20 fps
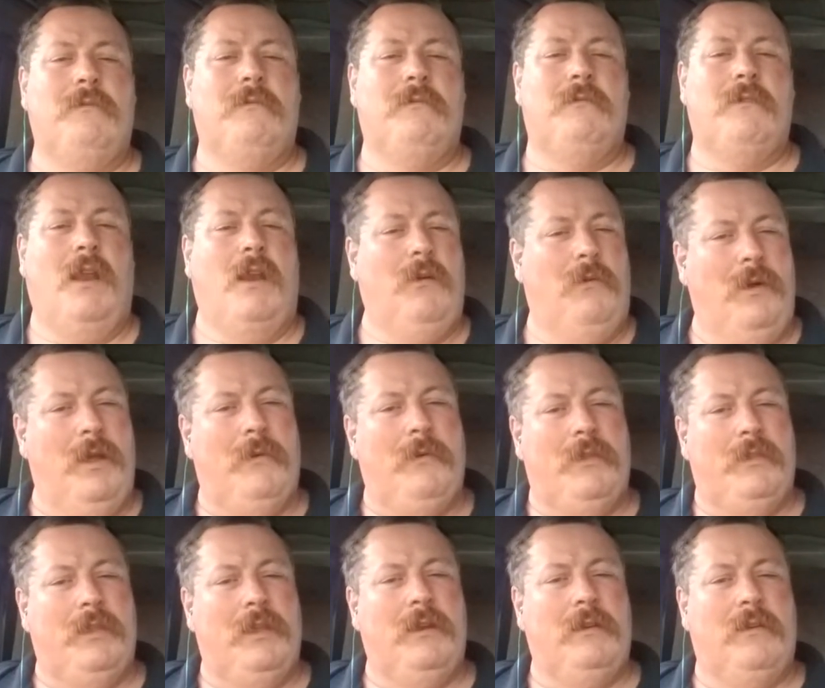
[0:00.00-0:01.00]
done away
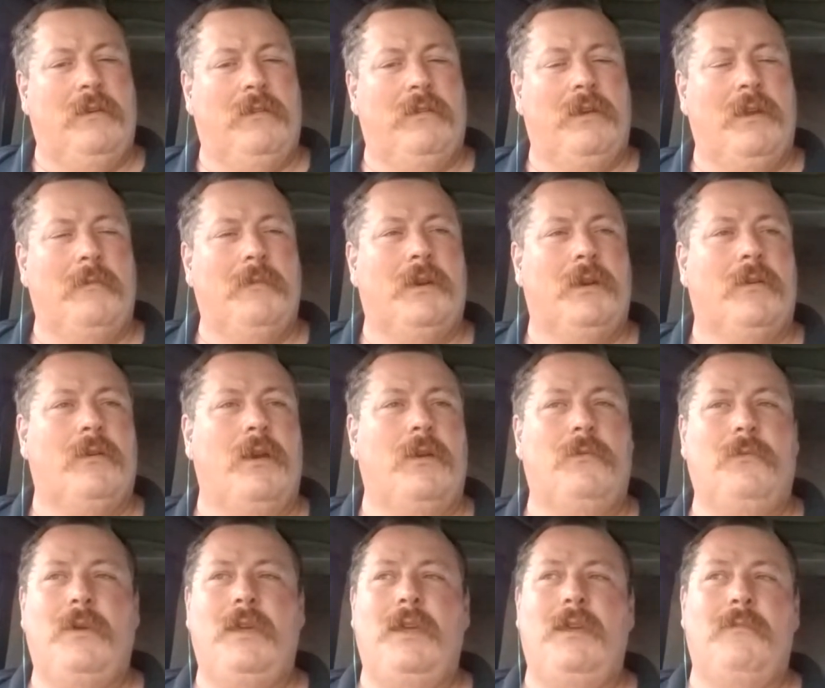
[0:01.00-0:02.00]
with it to some degree.
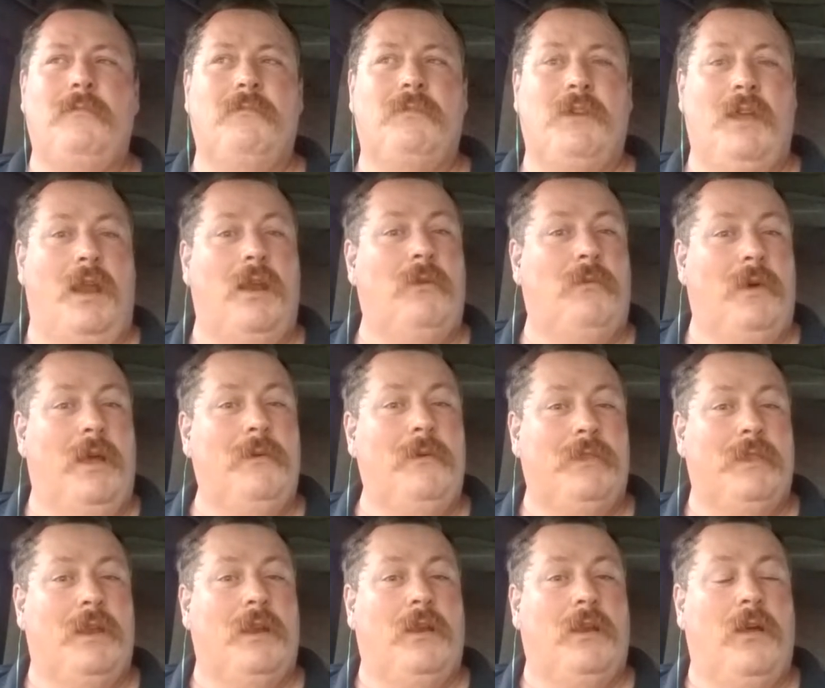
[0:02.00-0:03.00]
We've done away
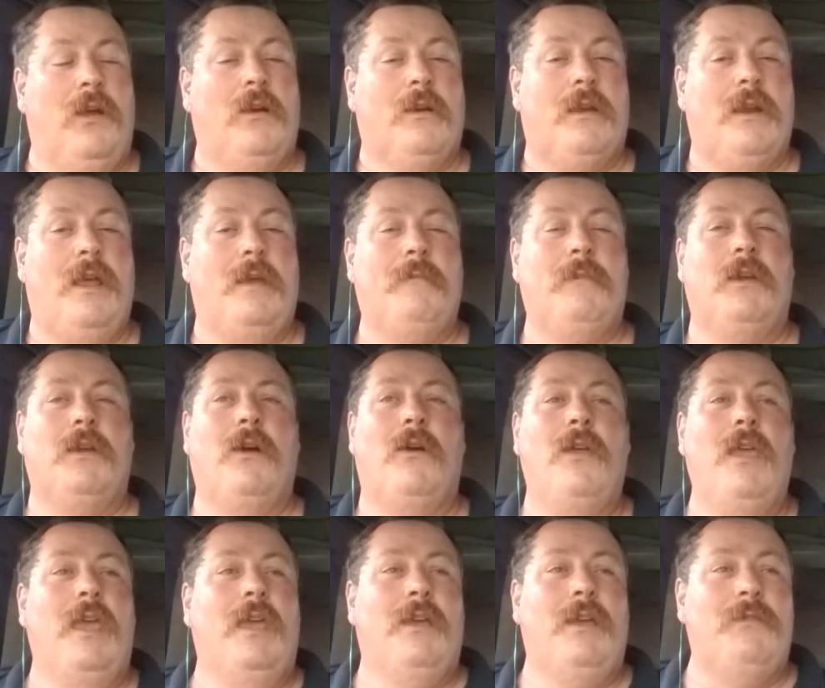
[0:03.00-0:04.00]
with it a long time
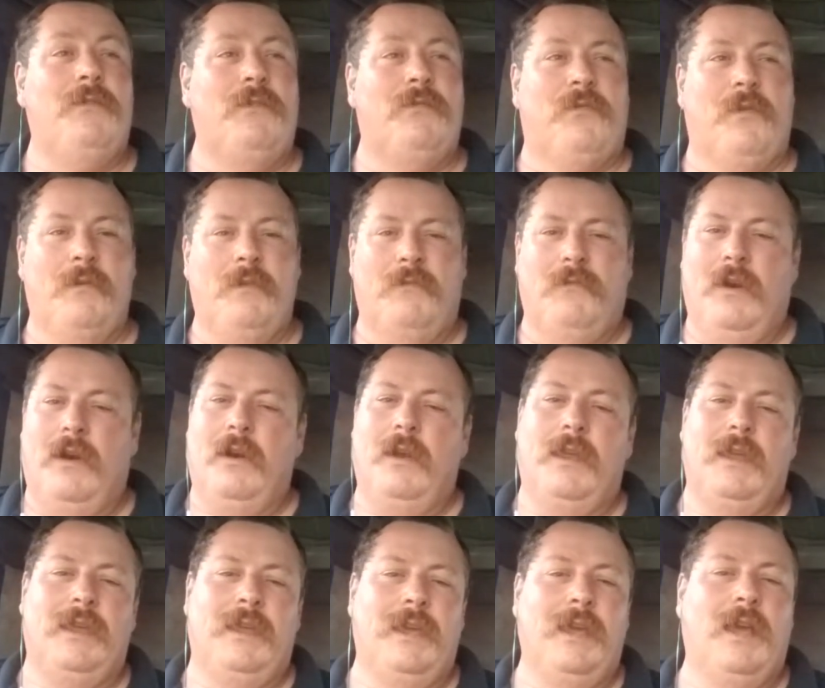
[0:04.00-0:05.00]
ago. Even from the
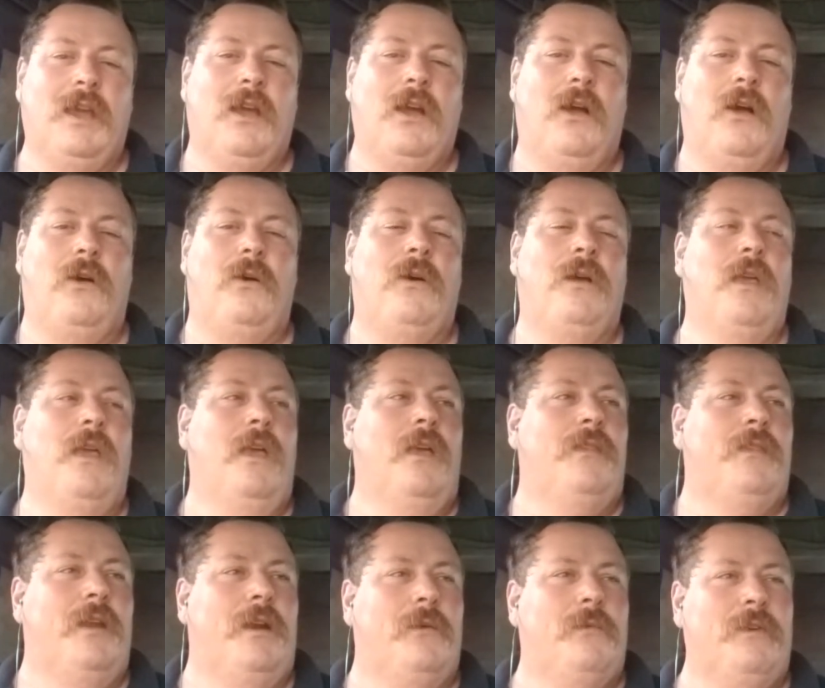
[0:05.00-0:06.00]
very get-go,
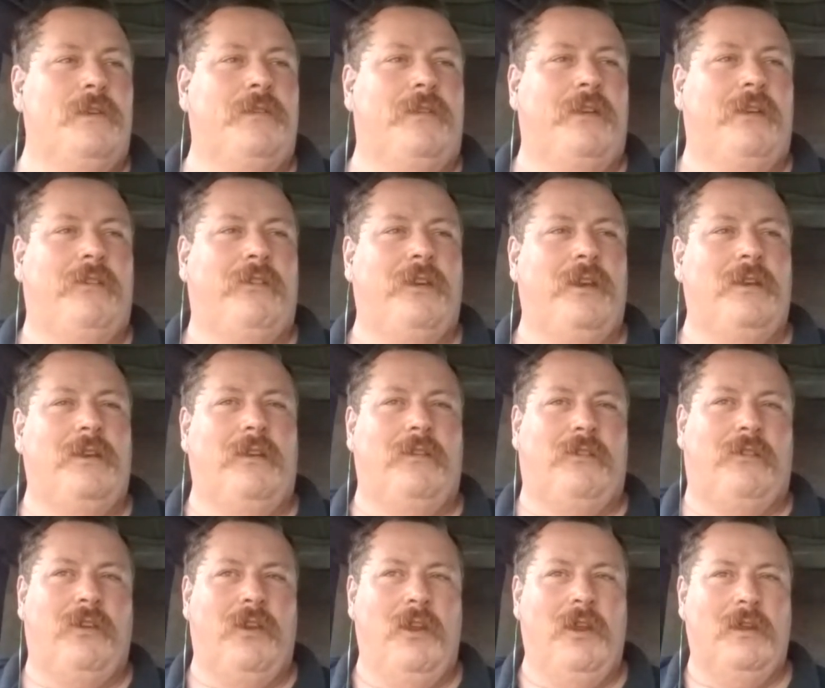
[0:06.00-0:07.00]
there was
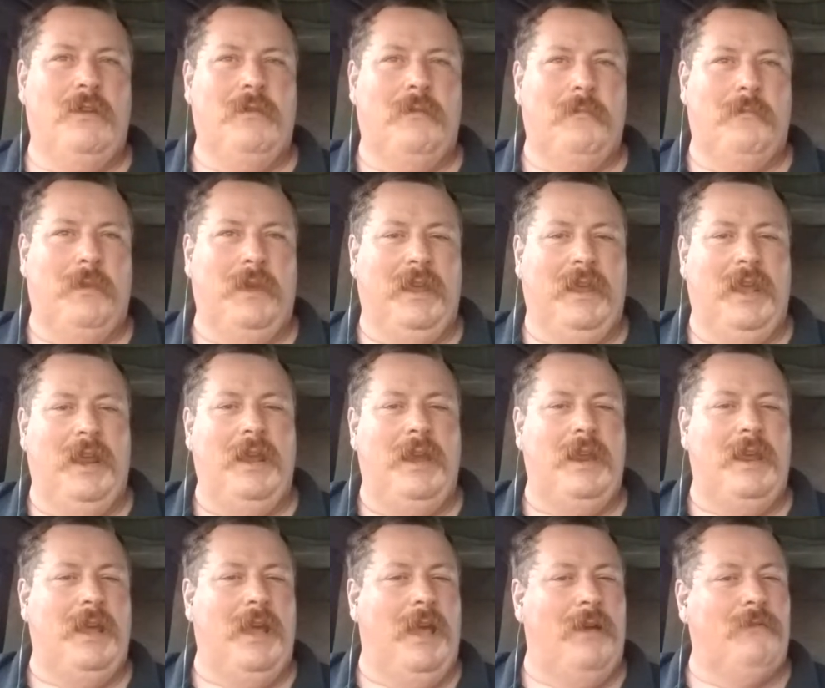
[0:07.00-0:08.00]
this
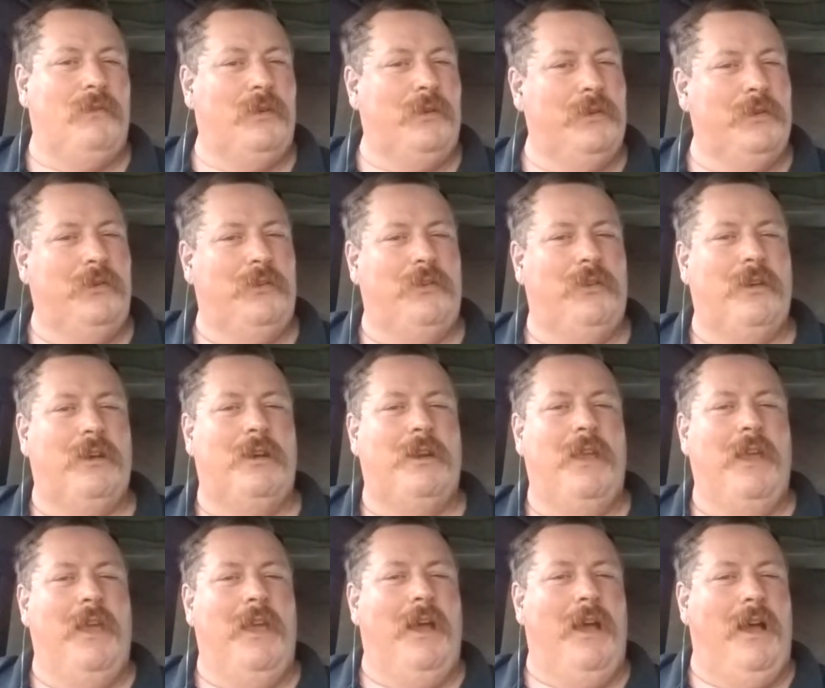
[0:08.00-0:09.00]
beginning
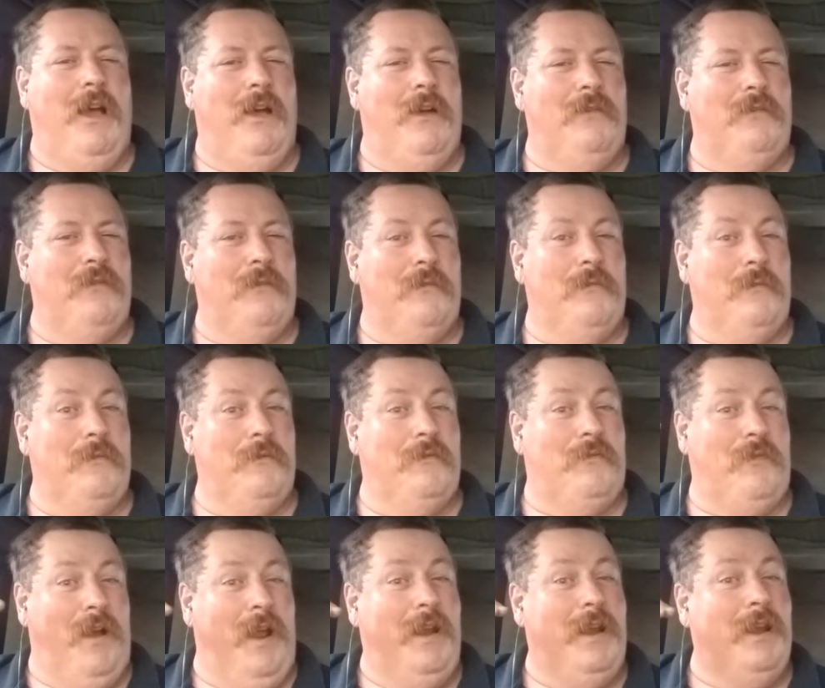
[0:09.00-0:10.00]
evolution of
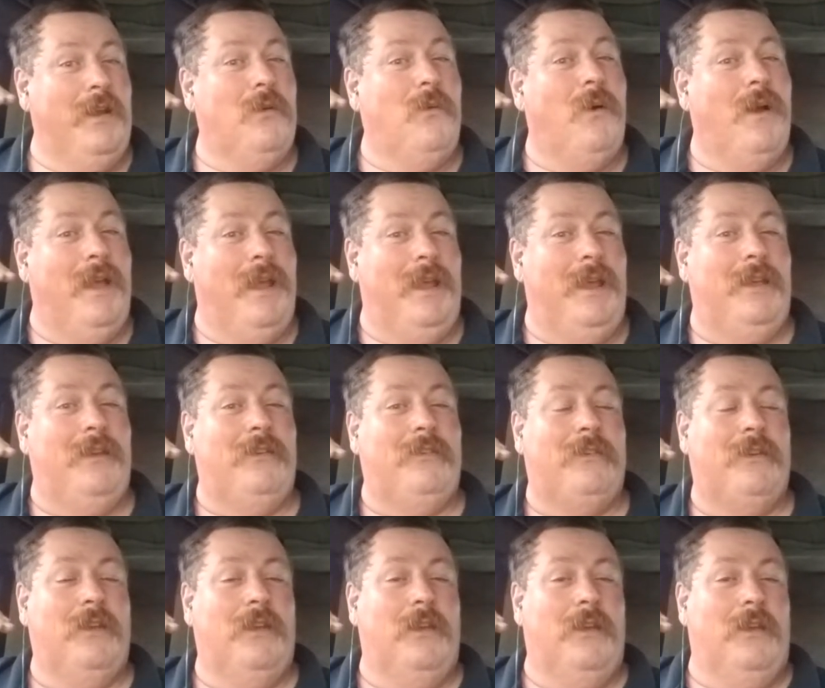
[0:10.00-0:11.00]
finding
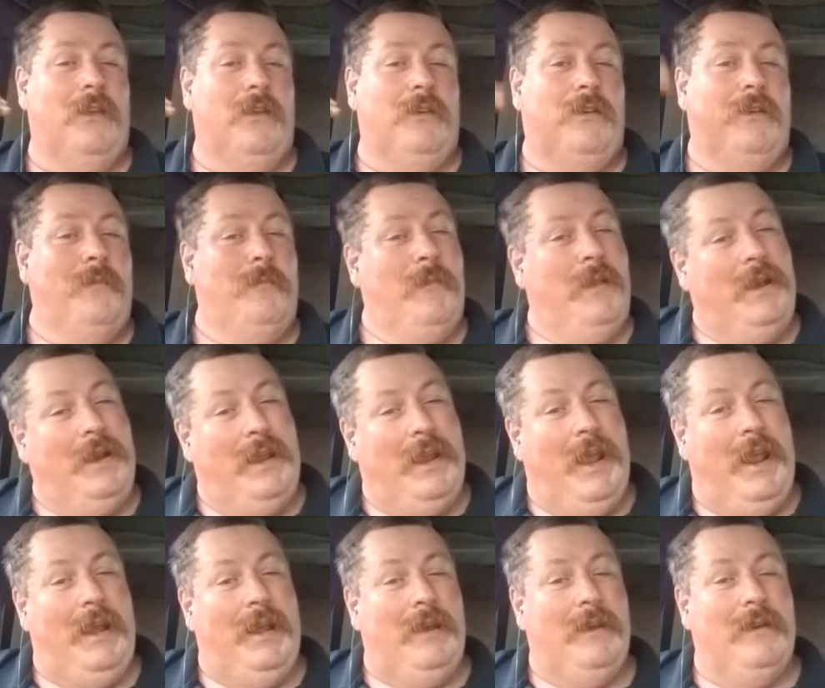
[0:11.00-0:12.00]
ways to
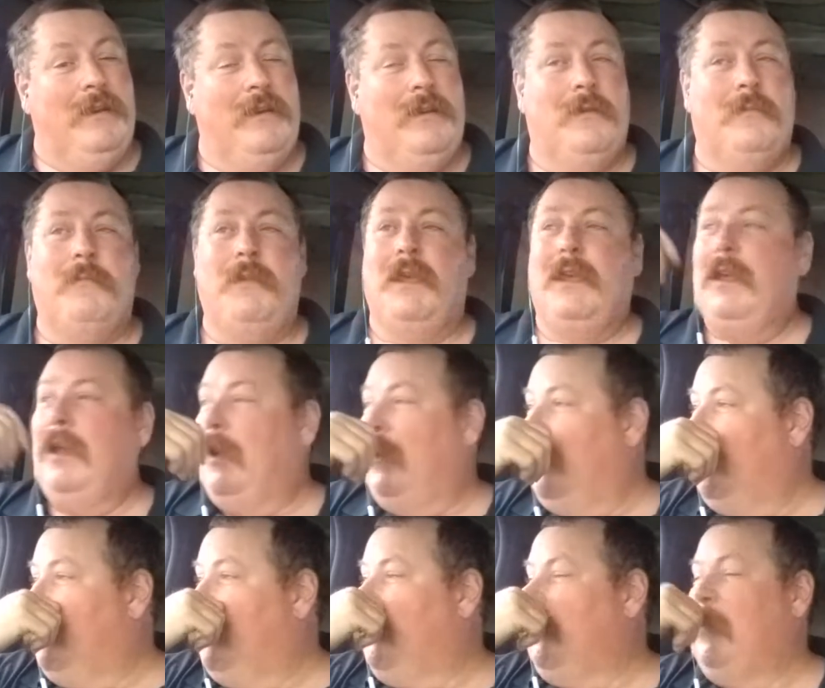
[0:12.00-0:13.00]
mitigate it,
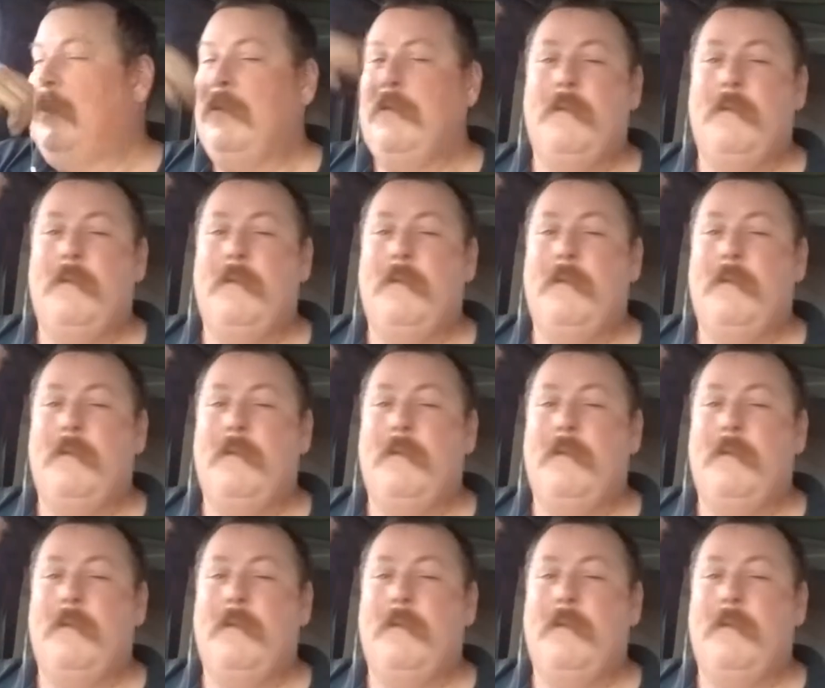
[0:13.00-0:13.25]
because